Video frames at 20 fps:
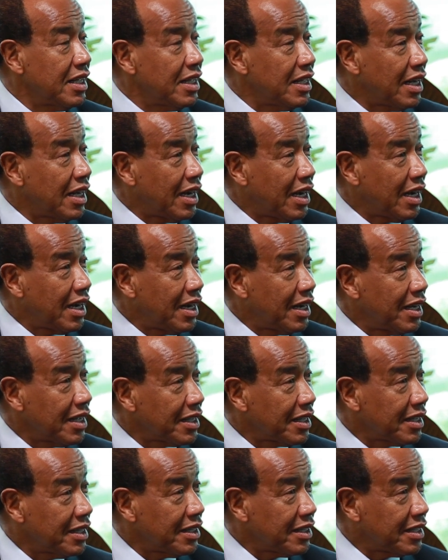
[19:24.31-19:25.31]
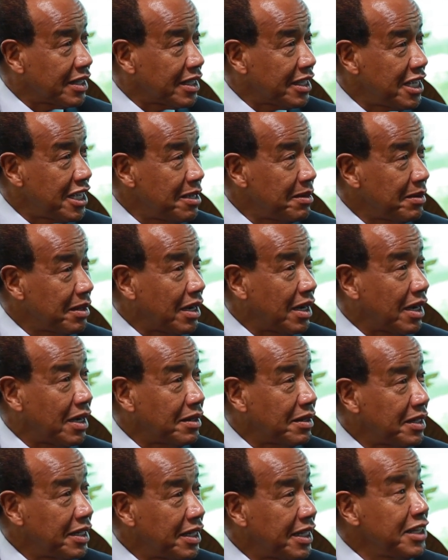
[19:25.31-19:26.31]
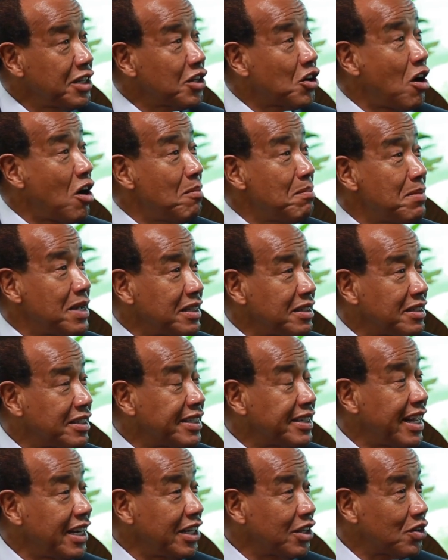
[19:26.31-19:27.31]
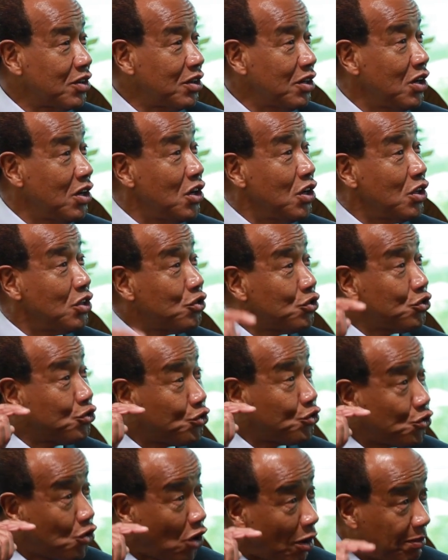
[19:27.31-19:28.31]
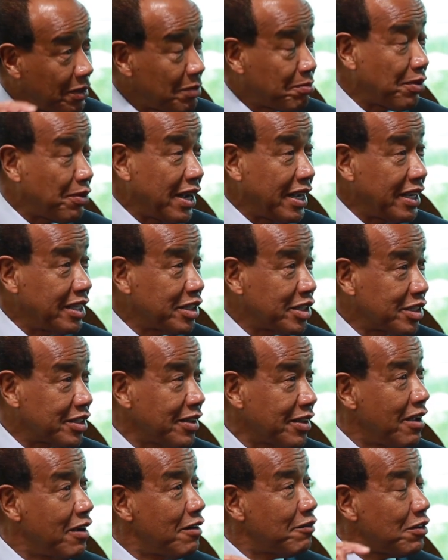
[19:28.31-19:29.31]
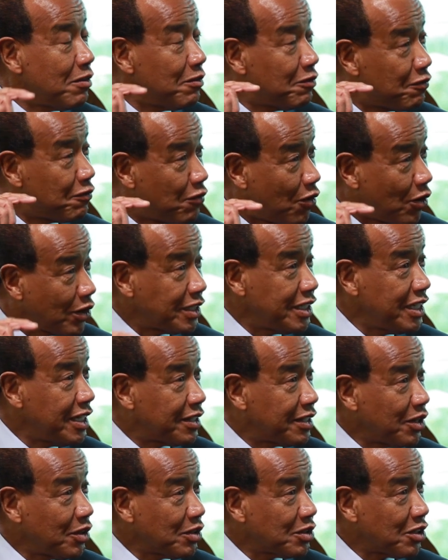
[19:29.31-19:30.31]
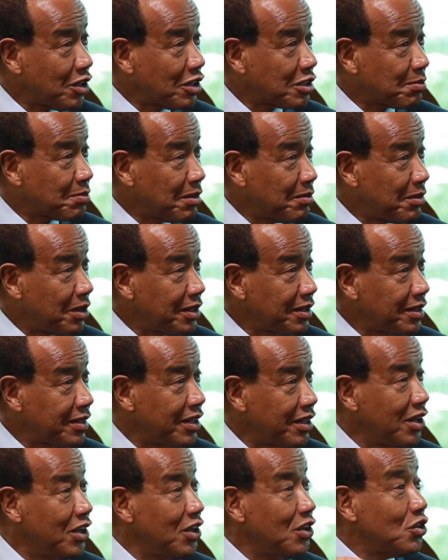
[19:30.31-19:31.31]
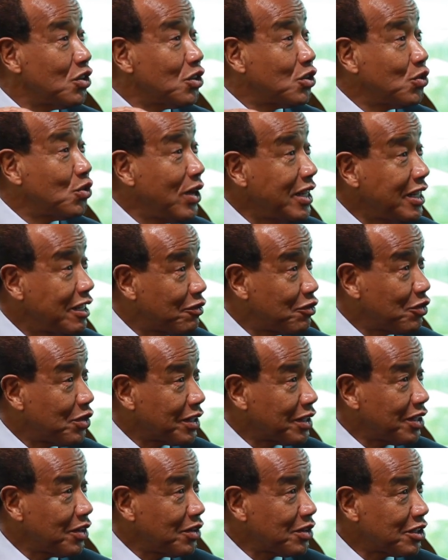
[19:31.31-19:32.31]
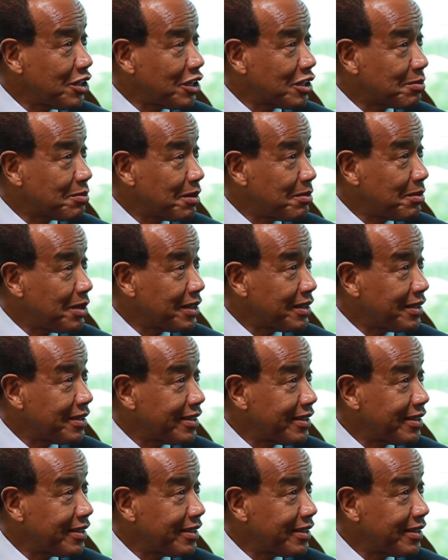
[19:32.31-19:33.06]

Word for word: the incumbent Teleco dropped the price from $48,000 per month to $24,000 per month.